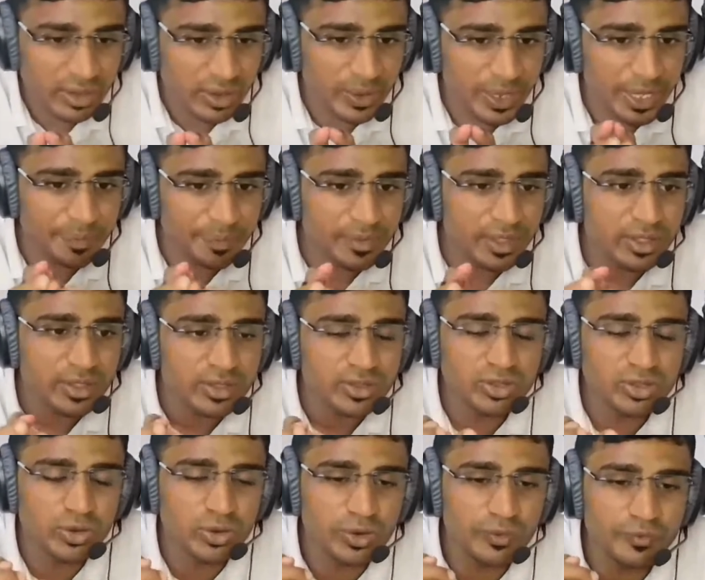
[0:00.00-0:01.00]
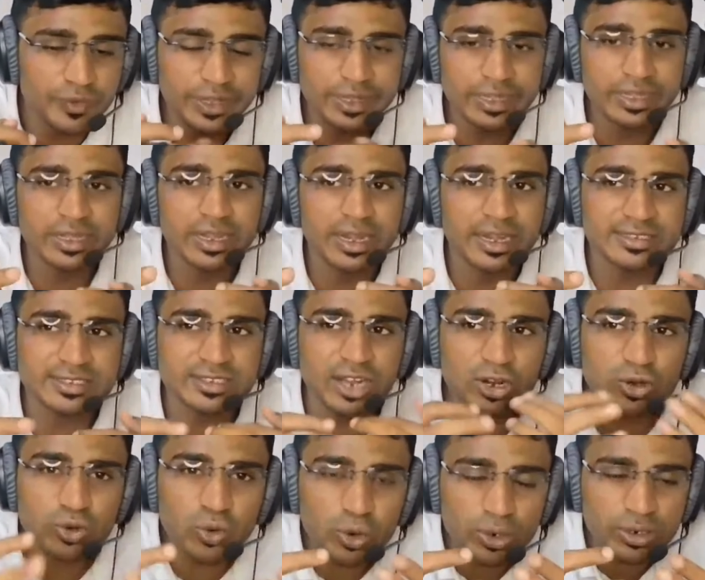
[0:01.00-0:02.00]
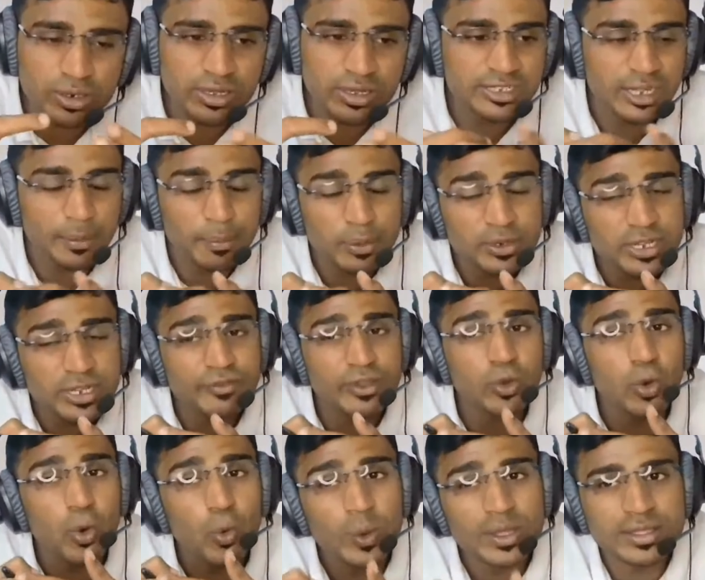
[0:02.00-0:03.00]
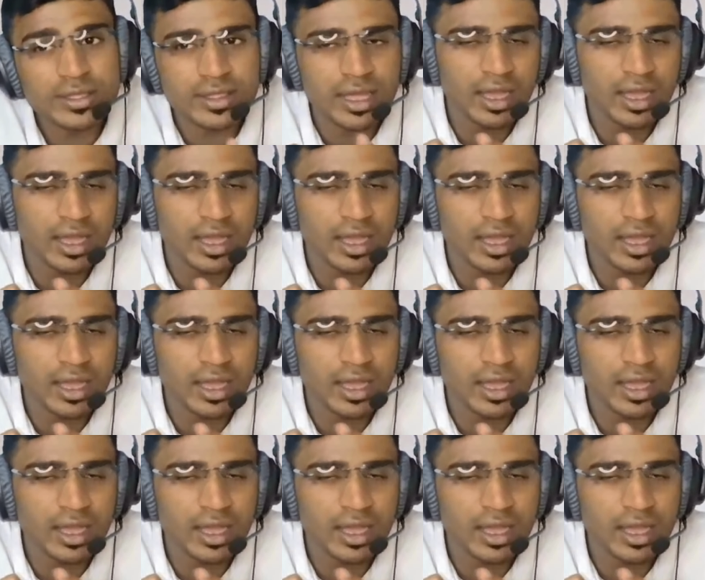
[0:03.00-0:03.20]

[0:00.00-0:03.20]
Okay, so we it's not good suppose if you go with